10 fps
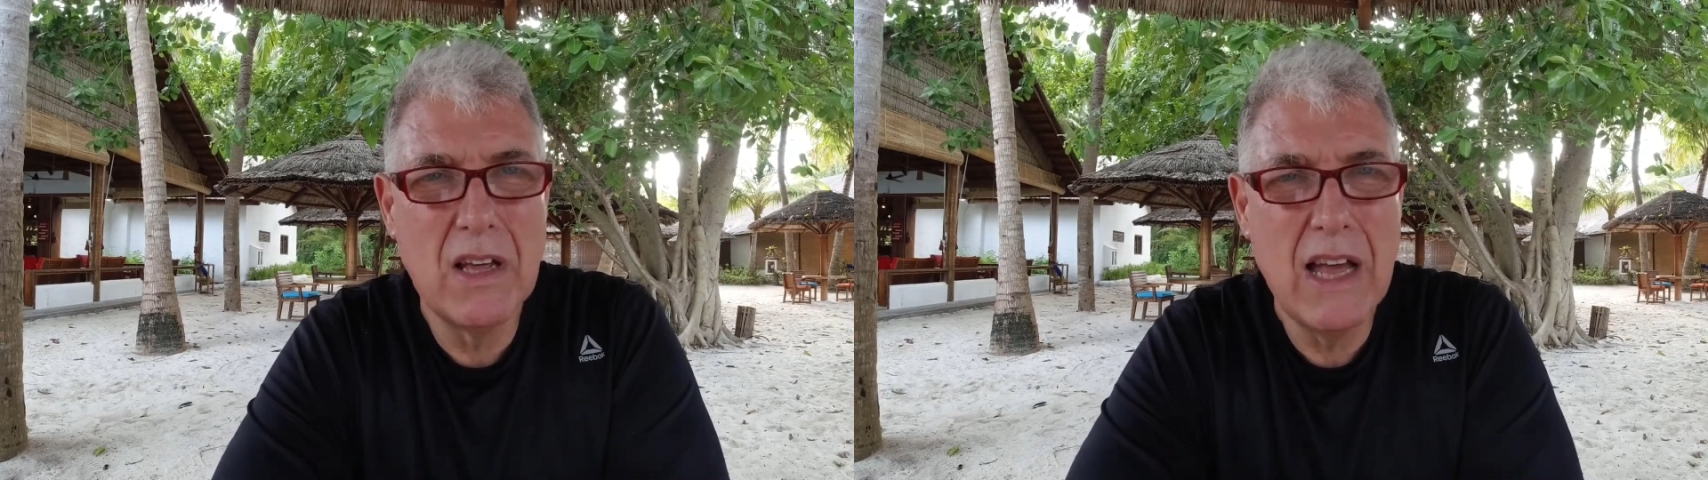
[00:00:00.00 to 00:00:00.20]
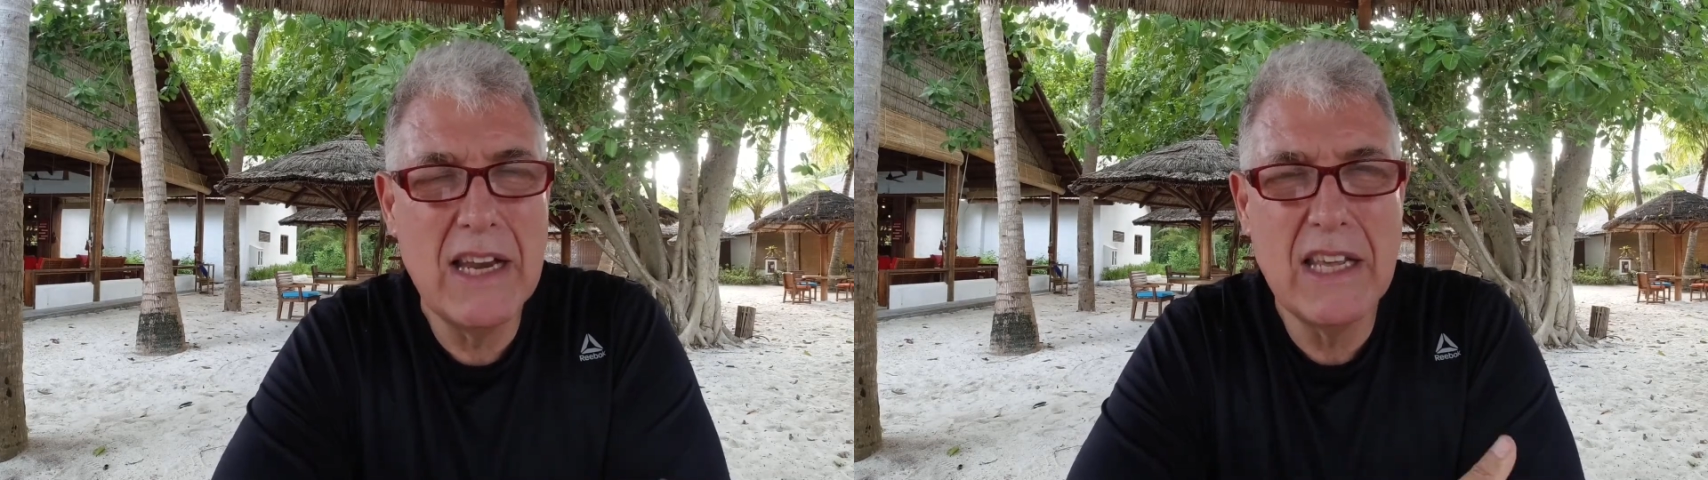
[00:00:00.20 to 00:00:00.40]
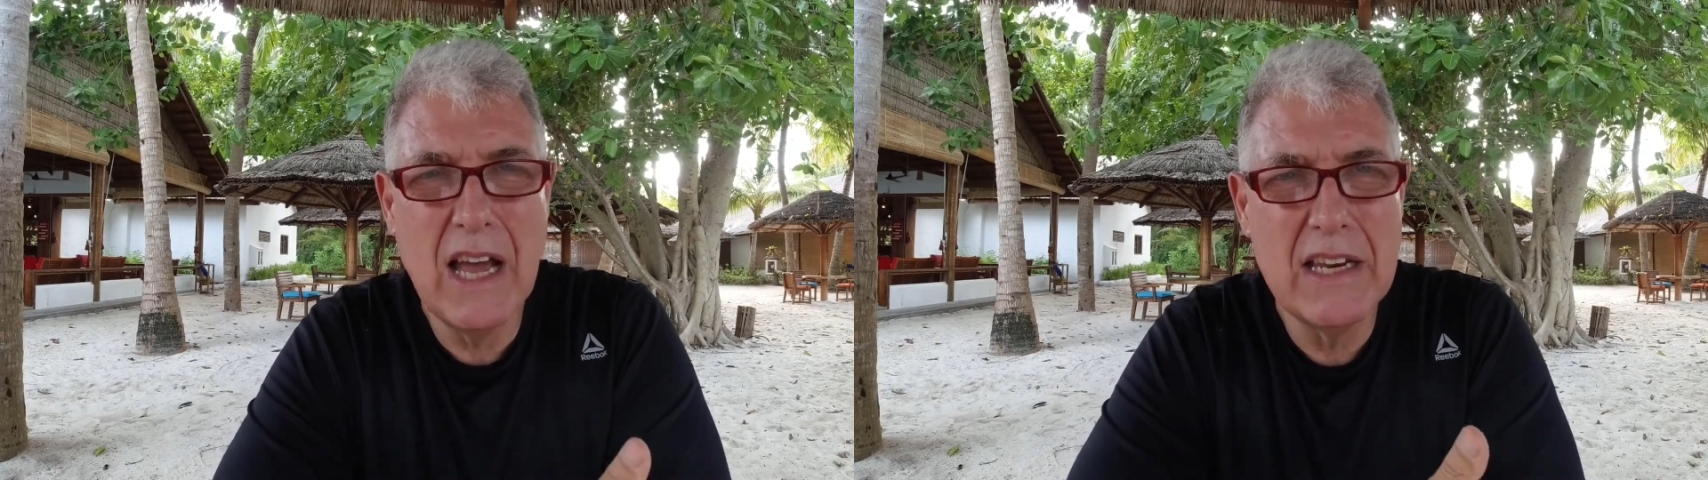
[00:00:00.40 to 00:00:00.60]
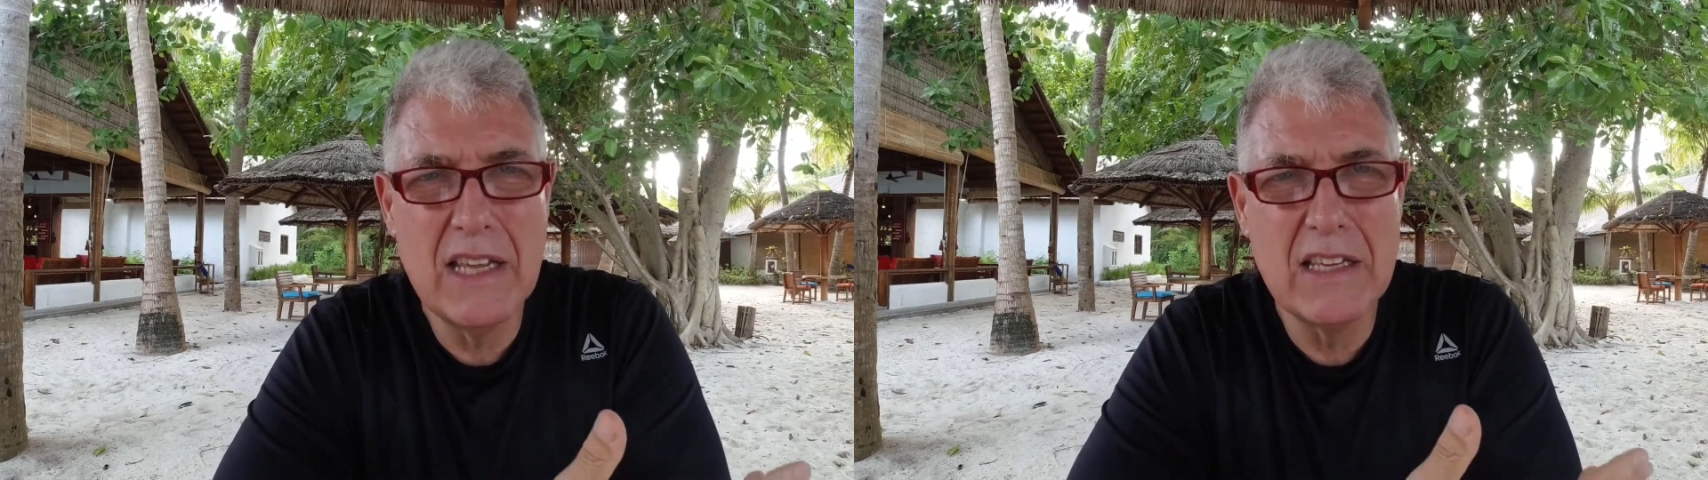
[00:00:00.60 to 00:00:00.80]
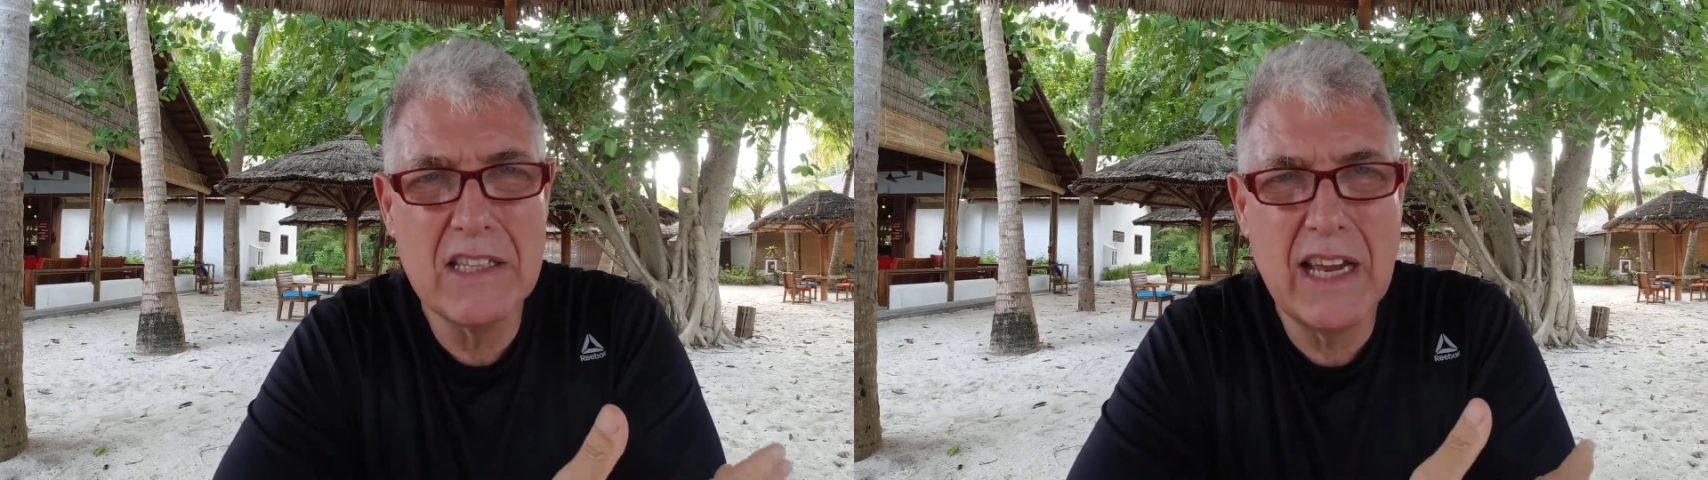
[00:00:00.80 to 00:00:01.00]

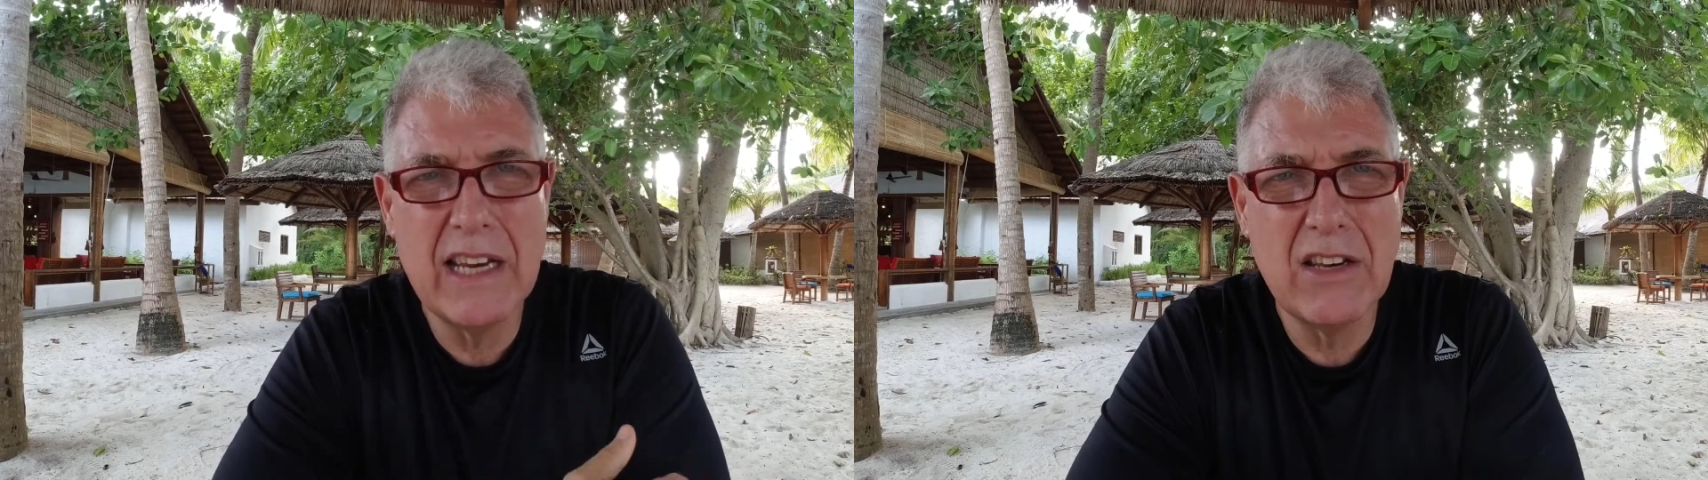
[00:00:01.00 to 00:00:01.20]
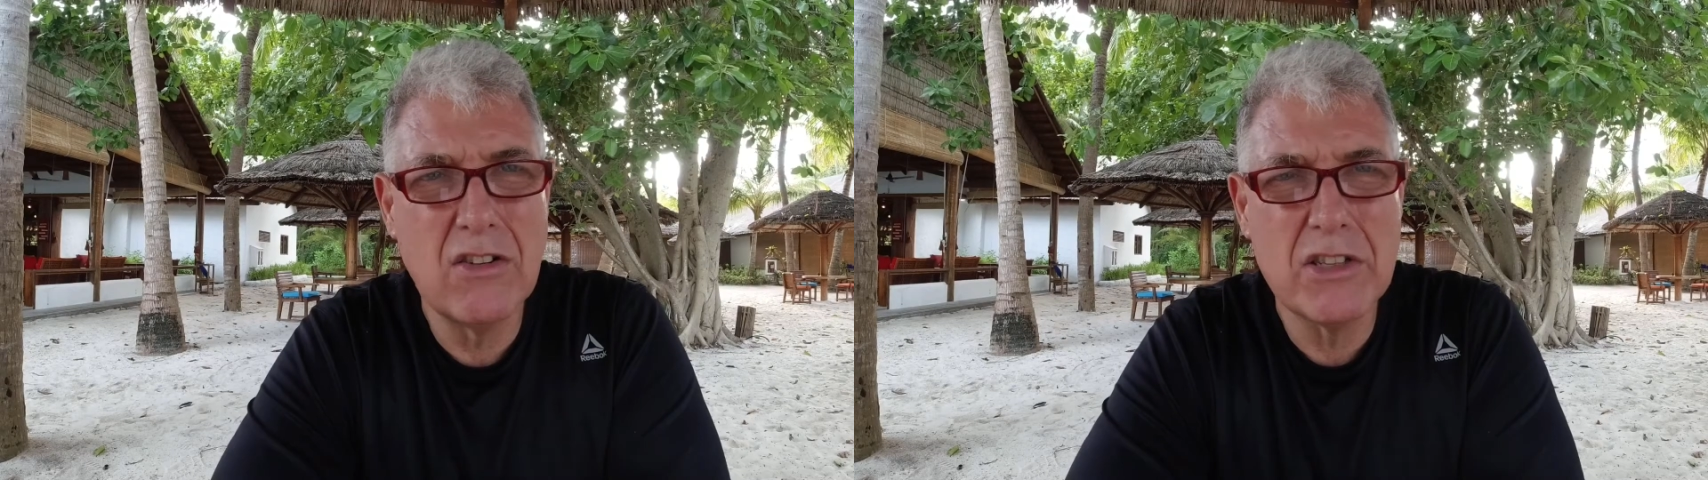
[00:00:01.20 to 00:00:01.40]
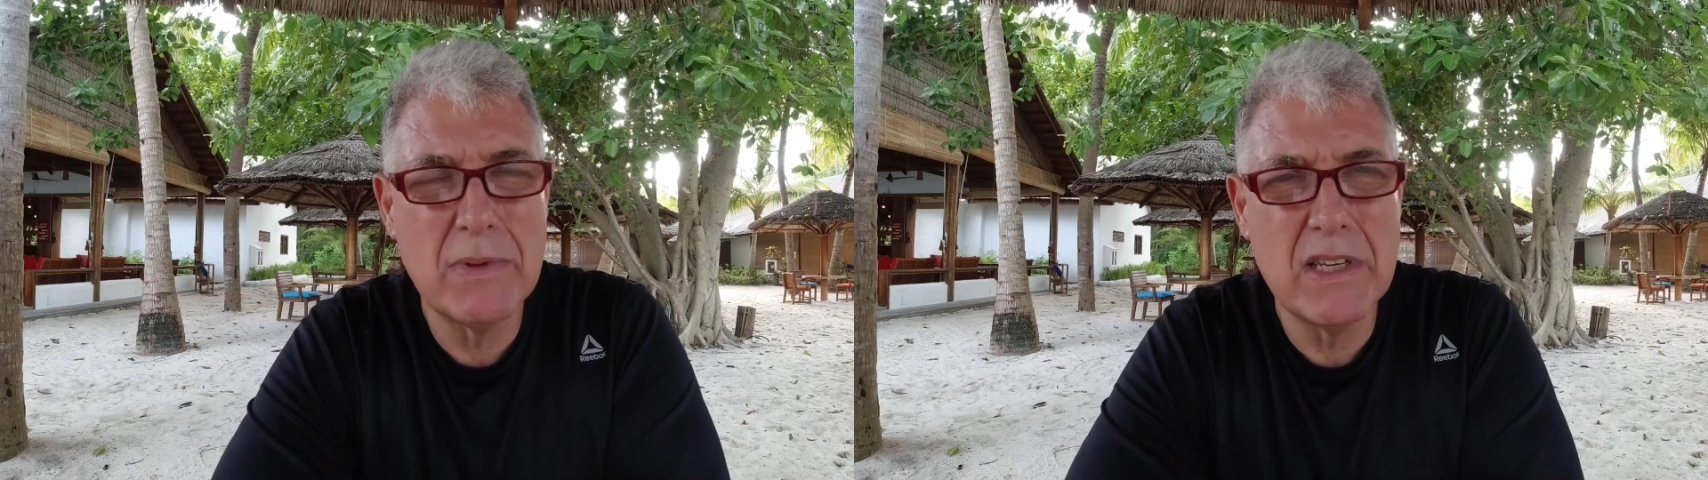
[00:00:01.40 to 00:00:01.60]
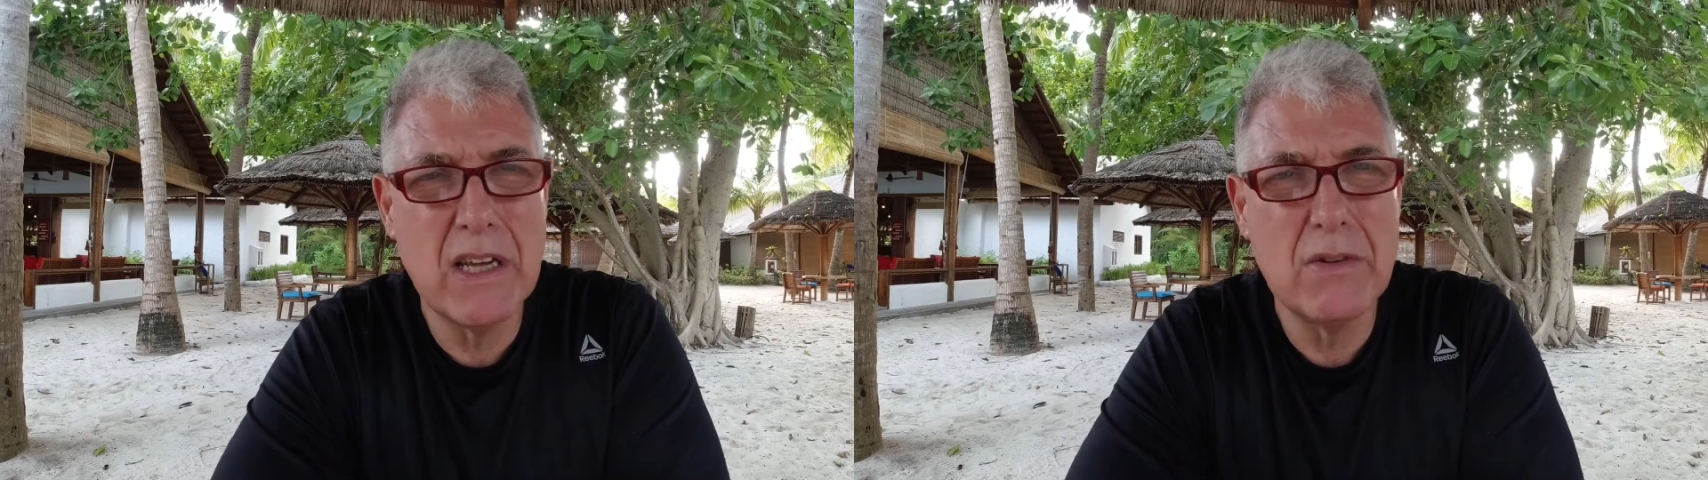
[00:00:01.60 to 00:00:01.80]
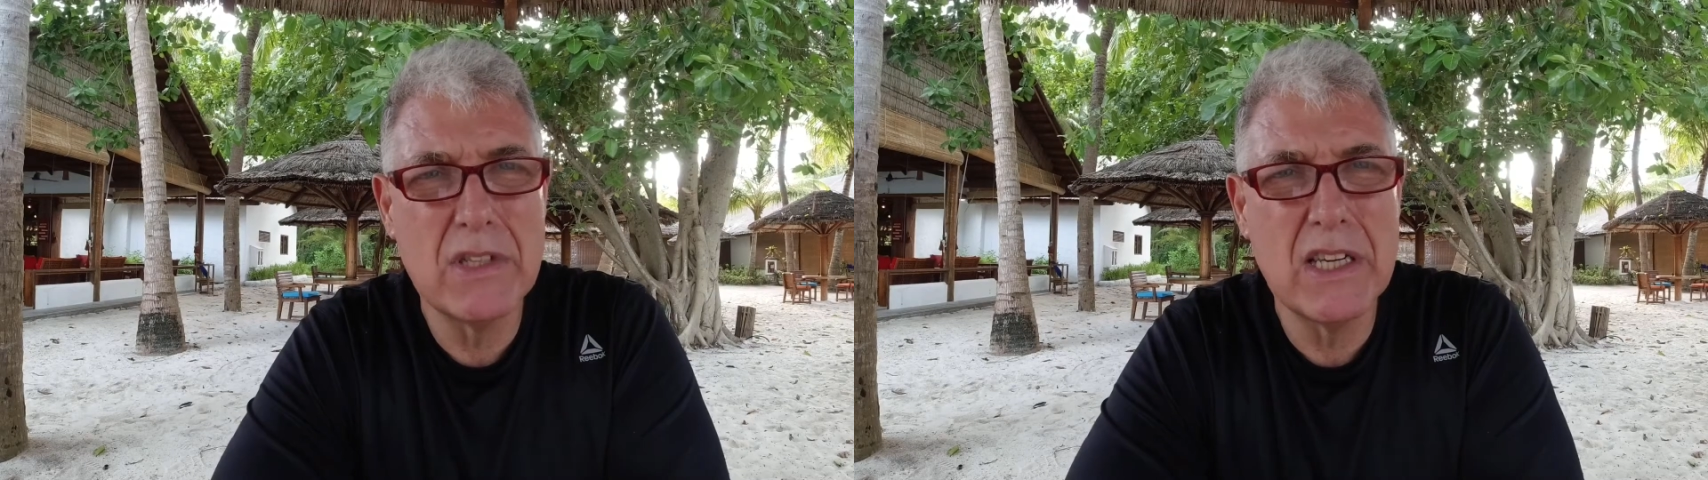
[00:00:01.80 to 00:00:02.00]
Any sailing yachtsman
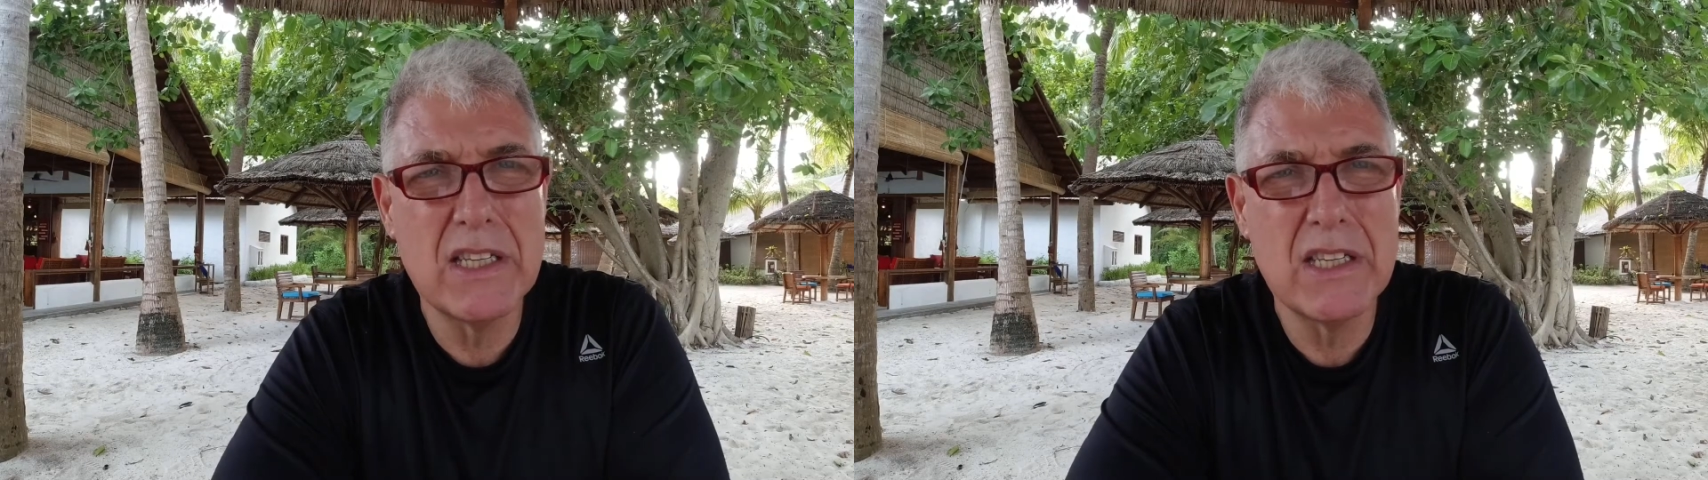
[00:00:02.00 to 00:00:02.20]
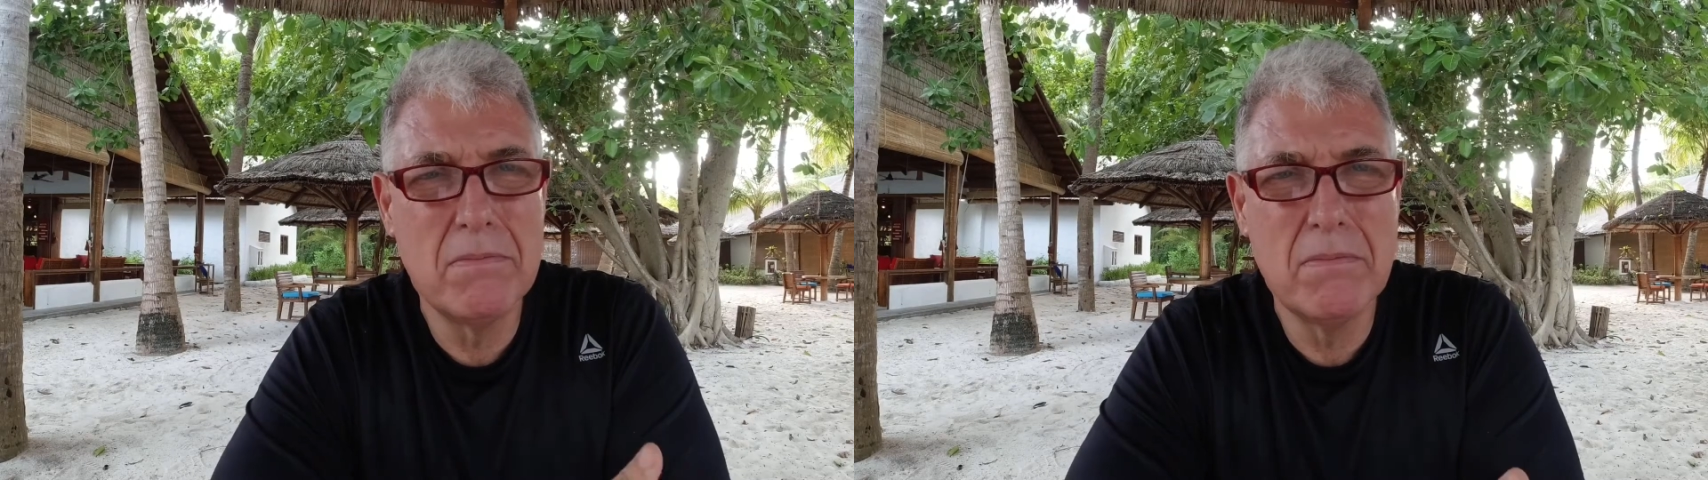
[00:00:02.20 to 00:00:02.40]
knows this.